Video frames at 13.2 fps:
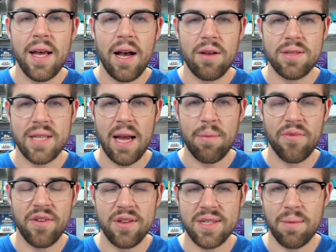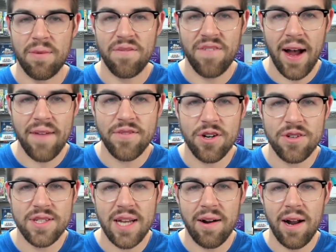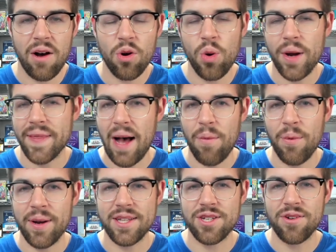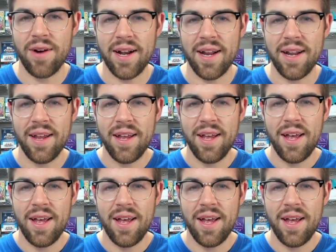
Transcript: how Slab Reveals number 5 turns out and how quick that one gets graded.